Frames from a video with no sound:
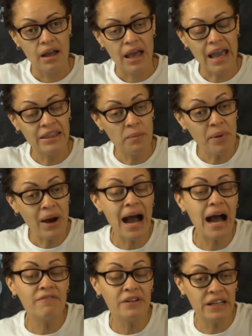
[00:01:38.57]
And the
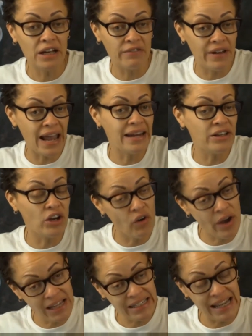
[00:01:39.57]
poverty of
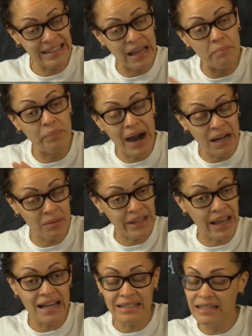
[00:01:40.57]
ADOS and that bottom
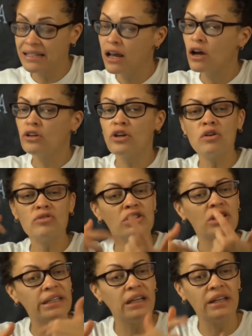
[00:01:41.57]
castness, those are
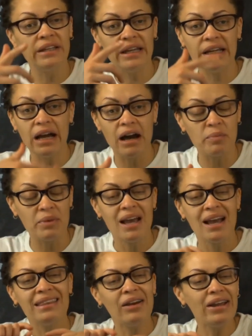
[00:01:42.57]
still in the economy.
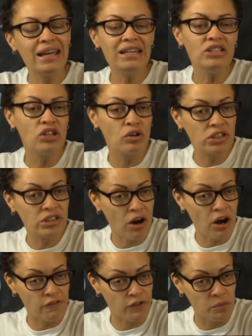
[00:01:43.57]
There is no
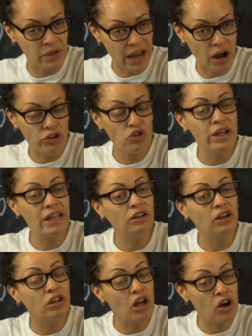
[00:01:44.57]
start from now. You either
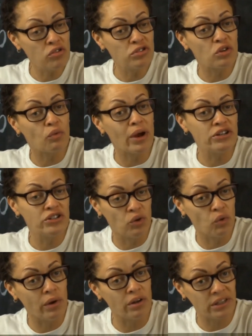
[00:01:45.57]
close the
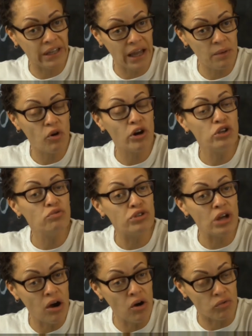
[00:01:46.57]
racial wealth gap or you
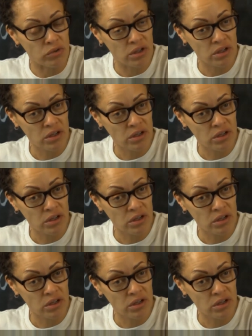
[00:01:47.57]
don't.